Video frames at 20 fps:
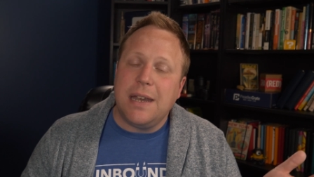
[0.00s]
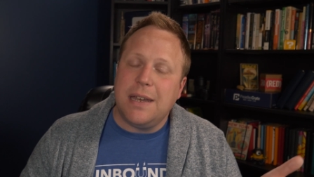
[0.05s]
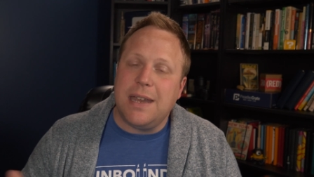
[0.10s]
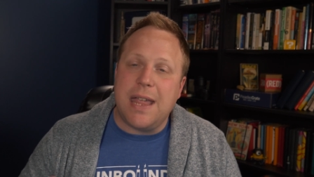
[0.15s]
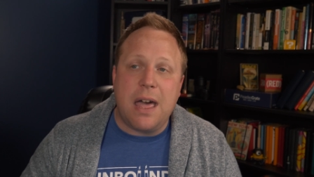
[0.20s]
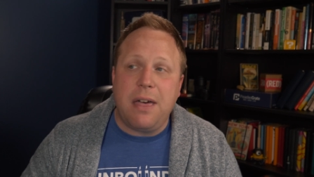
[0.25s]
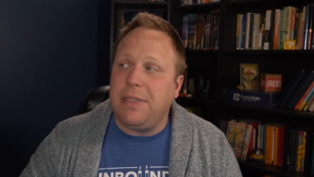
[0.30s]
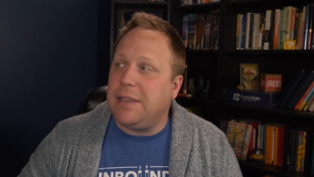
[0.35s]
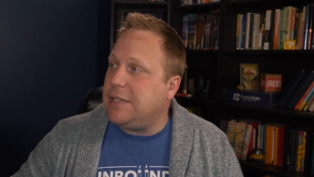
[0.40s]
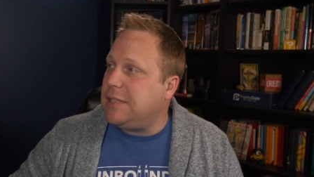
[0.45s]

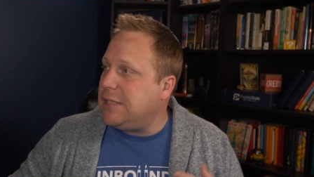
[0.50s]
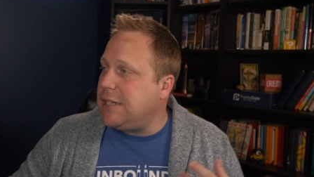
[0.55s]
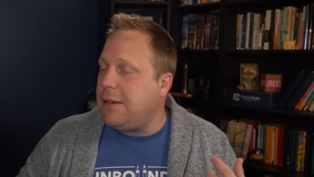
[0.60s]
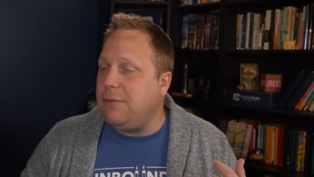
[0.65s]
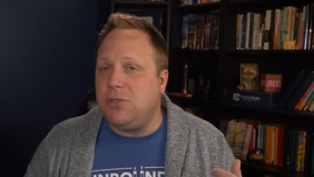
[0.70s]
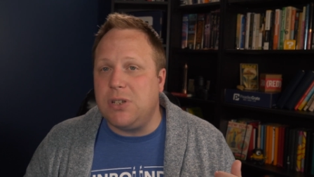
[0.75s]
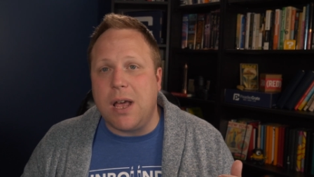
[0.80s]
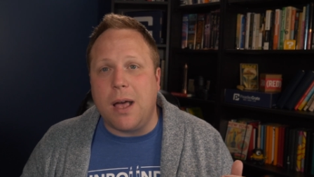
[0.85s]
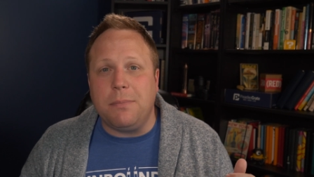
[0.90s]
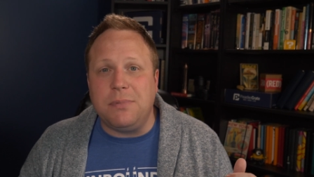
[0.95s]
Now that
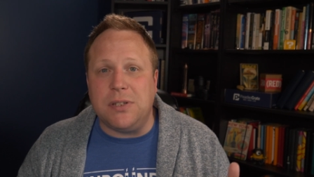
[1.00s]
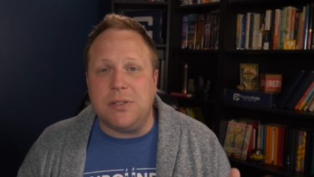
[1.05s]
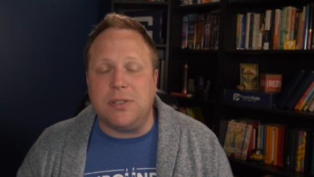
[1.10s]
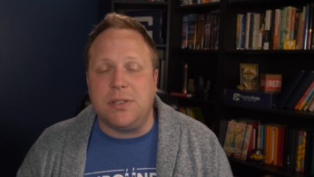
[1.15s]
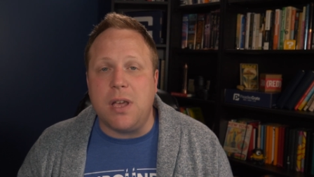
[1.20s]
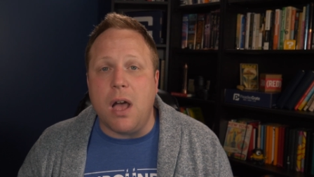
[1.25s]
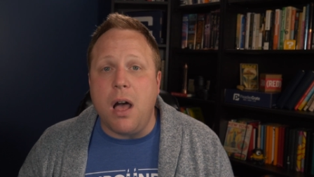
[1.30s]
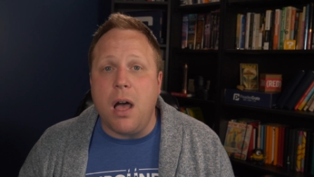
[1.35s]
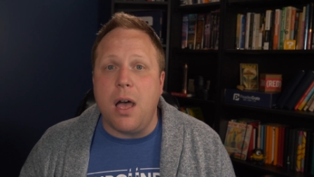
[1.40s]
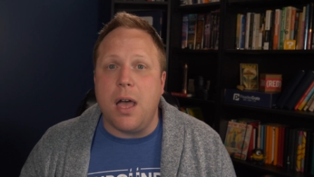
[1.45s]
Steve Jobs is
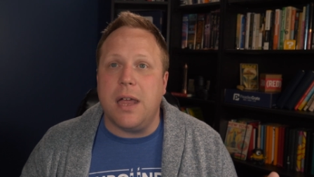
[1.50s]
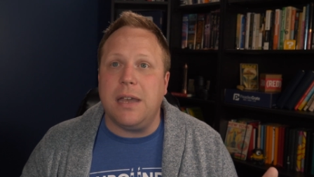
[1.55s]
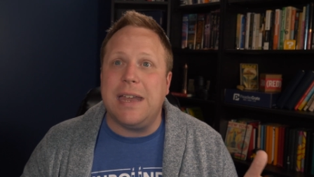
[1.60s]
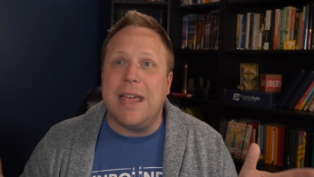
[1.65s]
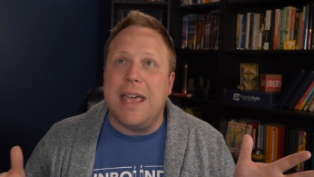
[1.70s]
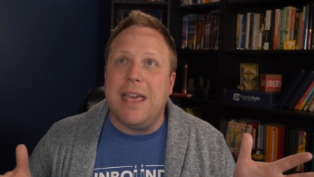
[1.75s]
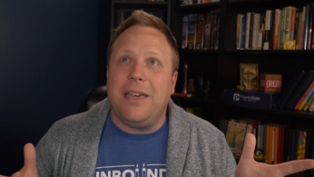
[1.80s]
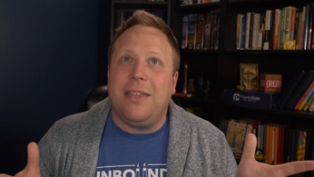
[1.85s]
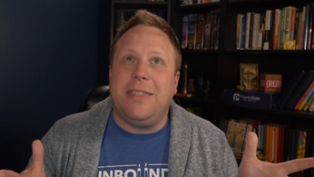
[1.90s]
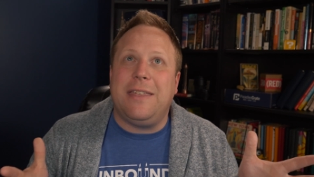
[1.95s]
gone,
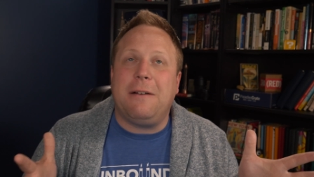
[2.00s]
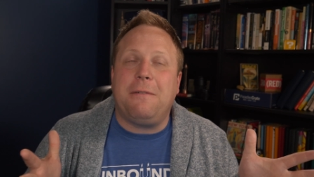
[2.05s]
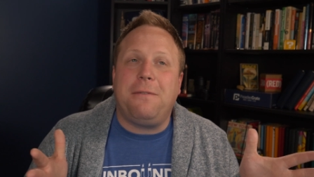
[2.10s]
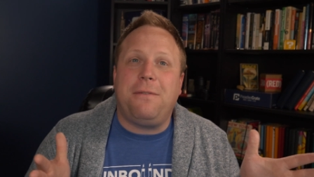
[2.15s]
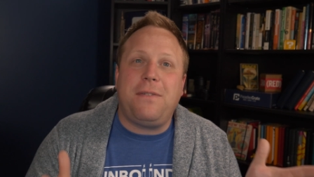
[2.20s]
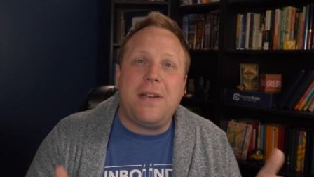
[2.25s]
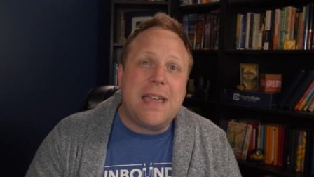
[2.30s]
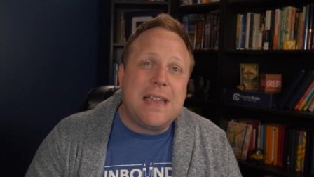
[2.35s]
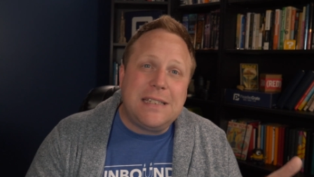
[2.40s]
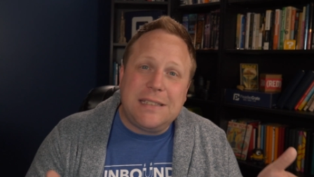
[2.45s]
their
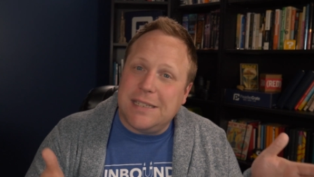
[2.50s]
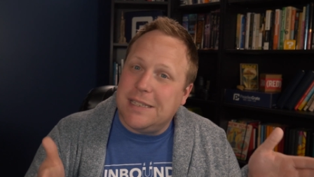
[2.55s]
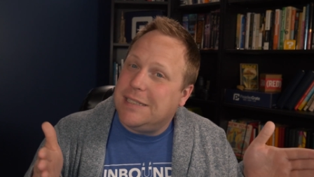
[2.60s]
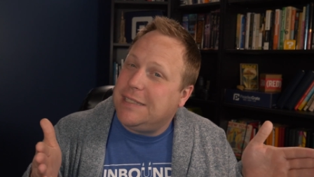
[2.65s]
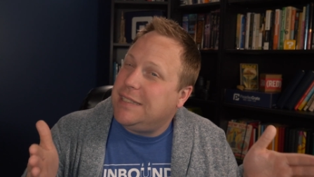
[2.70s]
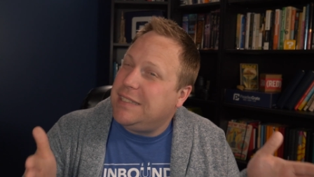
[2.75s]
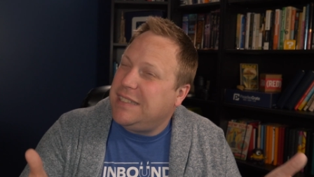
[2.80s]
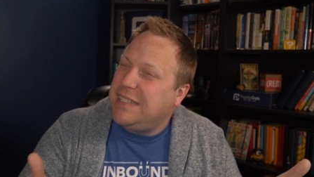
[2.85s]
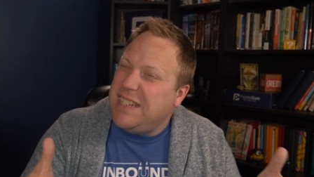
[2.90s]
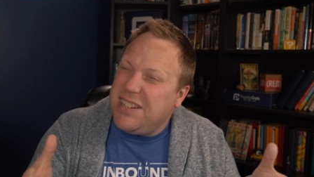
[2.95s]
face
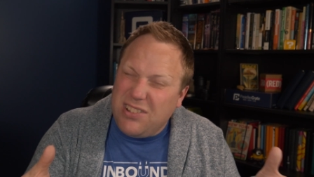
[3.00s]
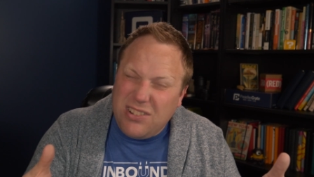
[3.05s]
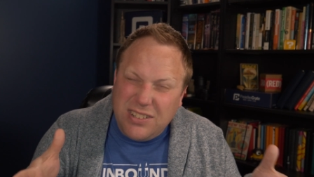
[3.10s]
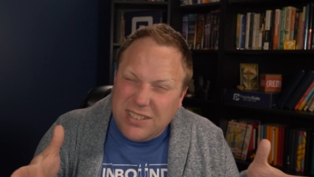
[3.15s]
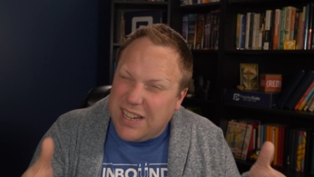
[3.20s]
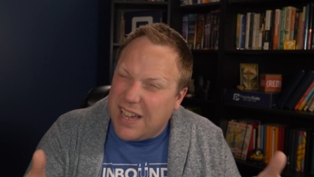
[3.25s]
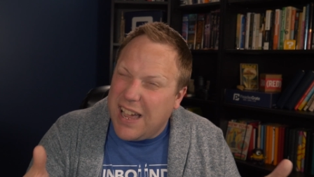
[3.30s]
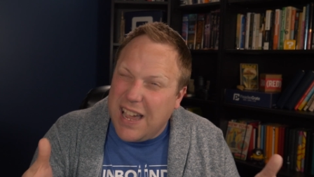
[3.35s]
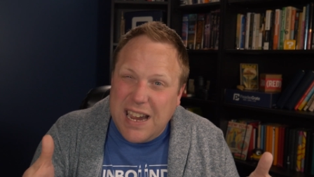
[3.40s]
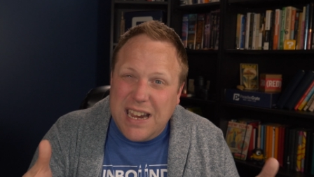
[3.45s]
is
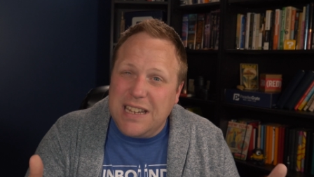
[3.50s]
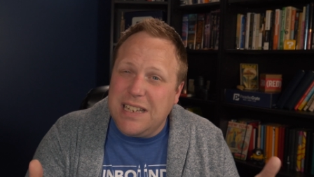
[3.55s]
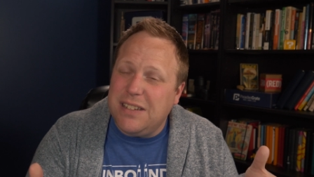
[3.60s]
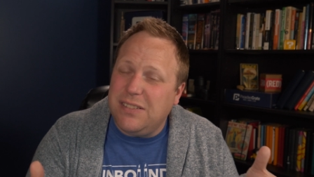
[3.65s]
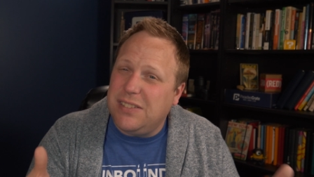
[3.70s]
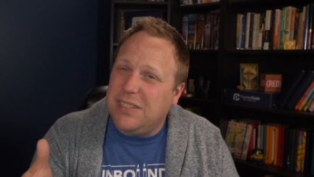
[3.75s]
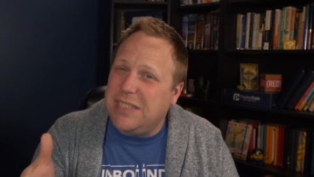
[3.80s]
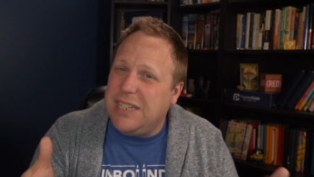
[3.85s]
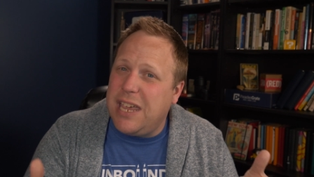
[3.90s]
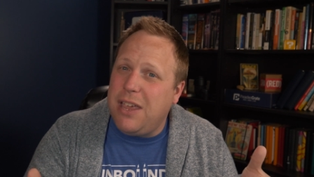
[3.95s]
still kind
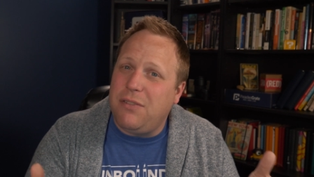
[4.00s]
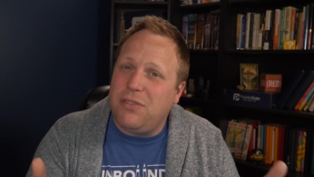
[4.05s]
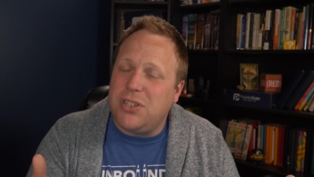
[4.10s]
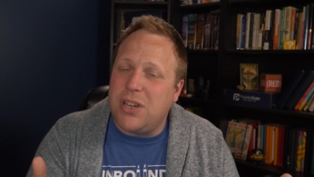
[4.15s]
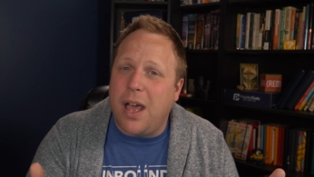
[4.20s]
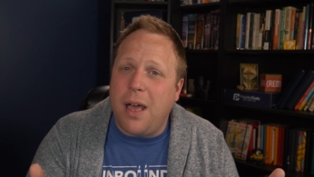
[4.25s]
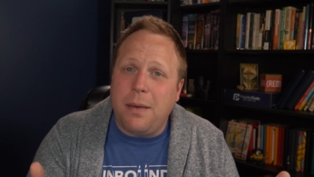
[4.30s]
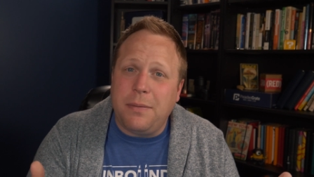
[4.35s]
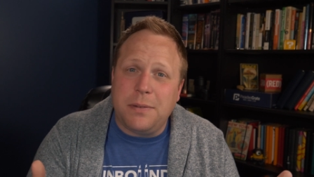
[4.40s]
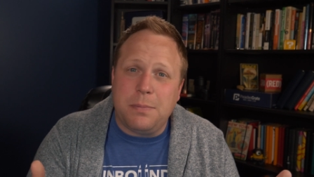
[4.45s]
of Steve
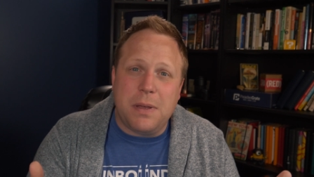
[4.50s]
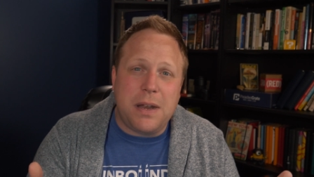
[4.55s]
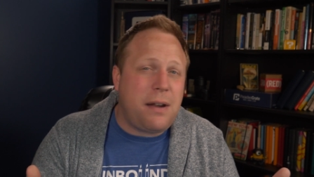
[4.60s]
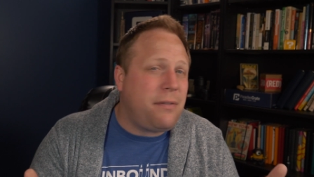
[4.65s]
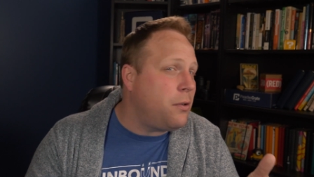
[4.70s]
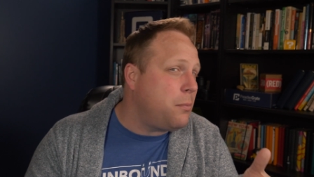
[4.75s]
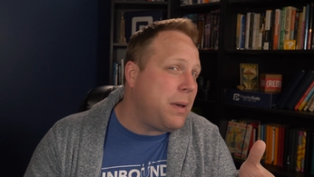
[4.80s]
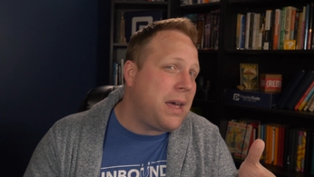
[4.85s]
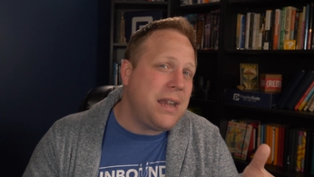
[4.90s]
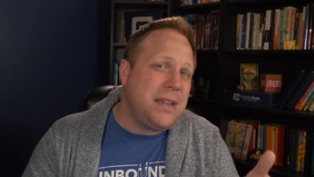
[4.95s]
Jobs, but
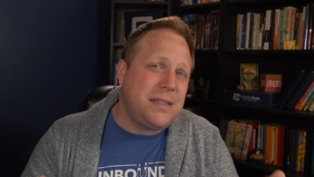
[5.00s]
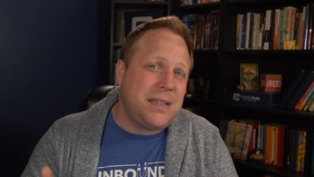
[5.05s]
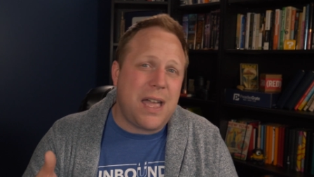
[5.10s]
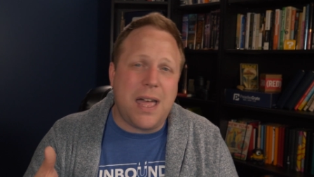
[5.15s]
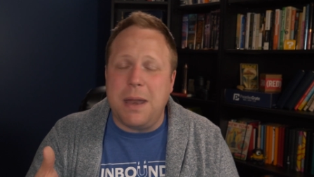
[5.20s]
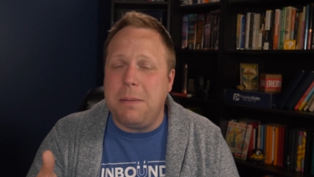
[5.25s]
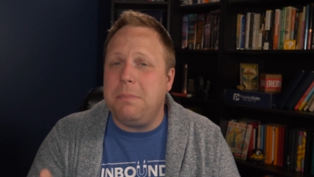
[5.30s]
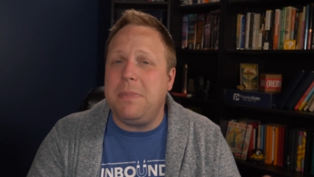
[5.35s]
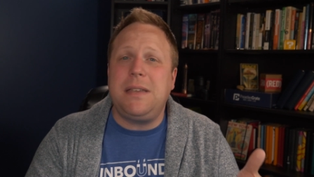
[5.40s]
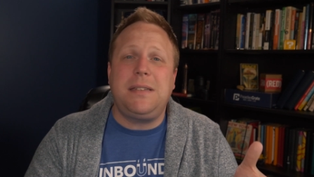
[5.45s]
everybody's
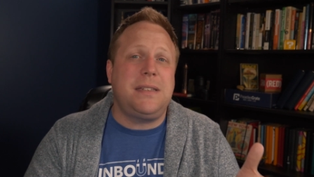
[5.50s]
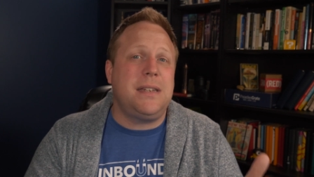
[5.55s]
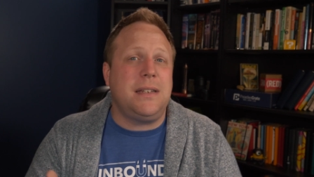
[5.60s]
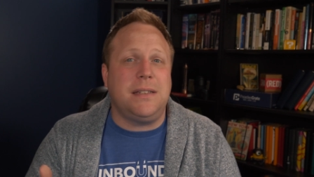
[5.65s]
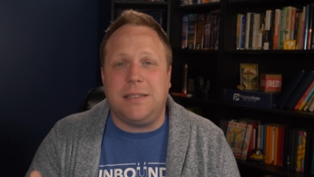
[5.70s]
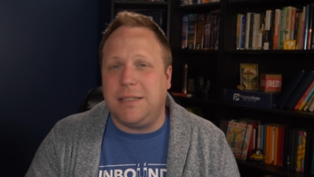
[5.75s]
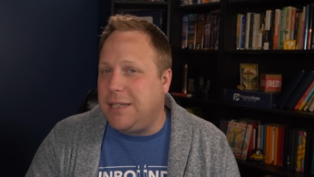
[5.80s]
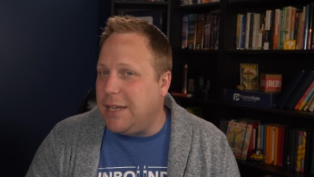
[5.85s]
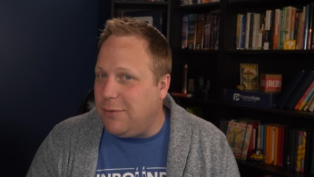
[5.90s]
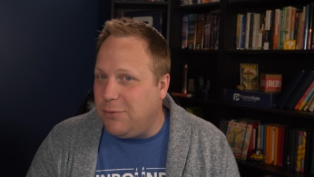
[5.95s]
kind of
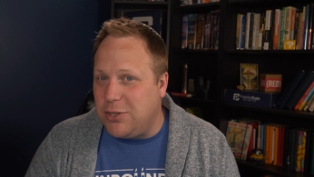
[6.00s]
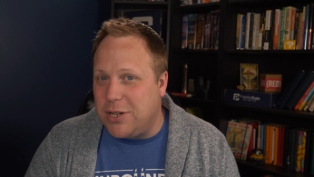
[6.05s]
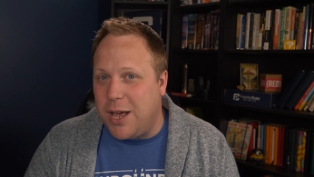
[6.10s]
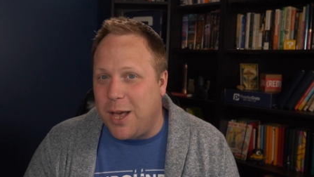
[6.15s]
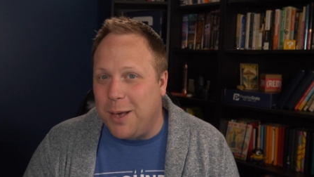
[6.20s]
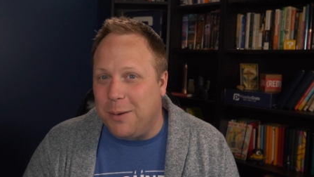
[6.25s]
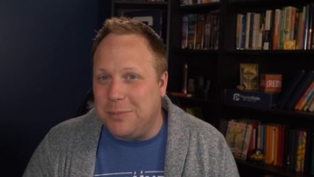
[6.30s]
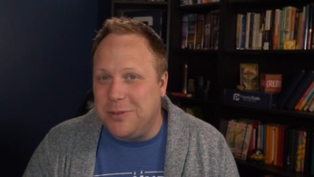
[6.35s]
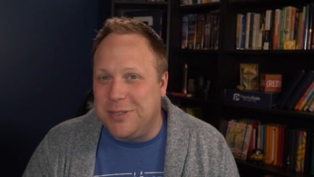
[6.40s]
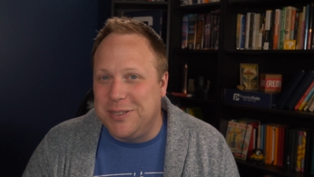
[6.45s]
missing Steve
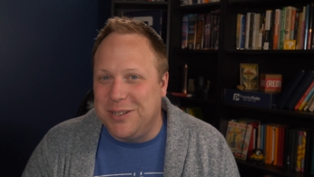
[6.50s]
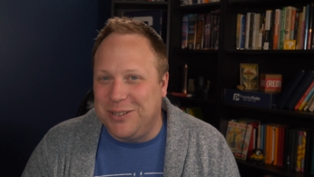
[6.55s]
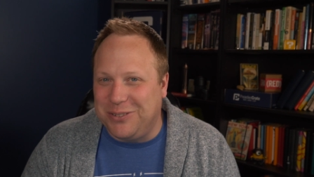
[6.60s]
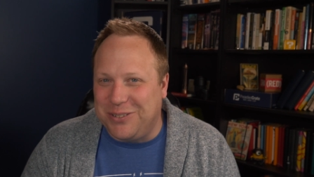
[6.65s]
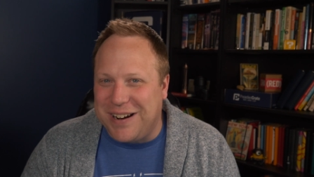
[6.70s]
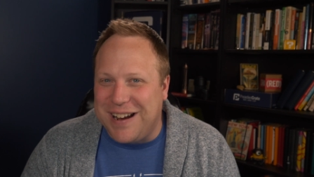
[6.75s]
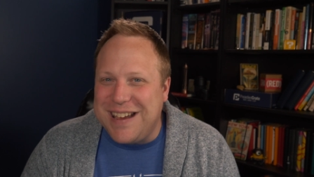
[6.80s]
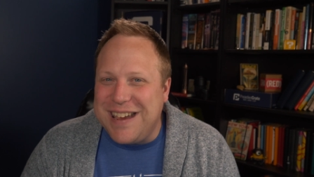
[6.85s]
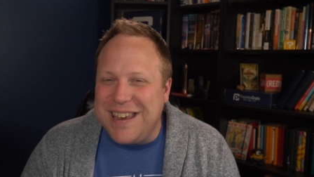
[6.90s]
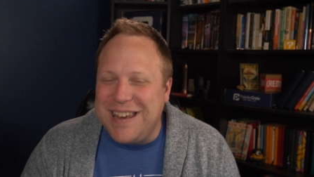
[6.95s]
Jobs,
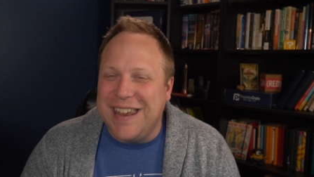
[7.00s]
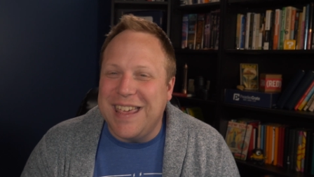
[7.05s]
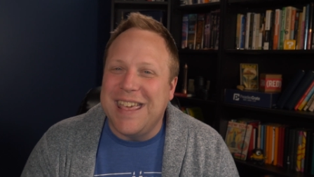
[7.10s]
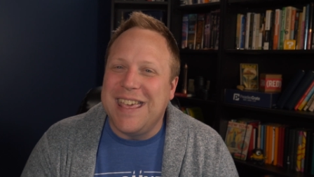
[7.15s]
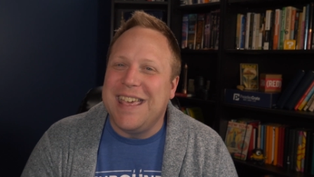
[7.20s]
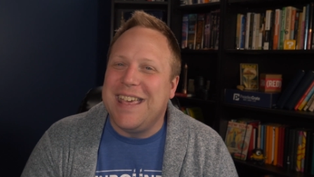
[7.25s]
right?